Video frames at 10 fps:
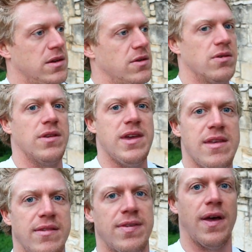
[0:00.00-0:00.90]
Couldn't
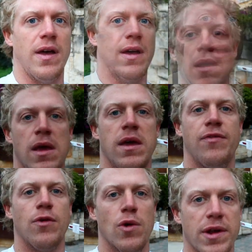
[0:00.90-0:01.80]
eat.
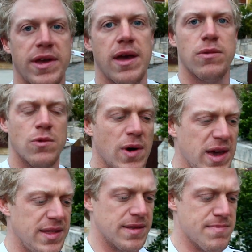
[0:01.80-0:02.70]
If you want to gain
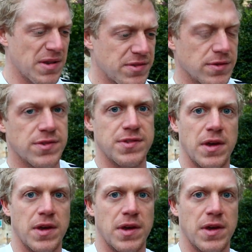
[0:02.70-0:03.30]
weight and muscles,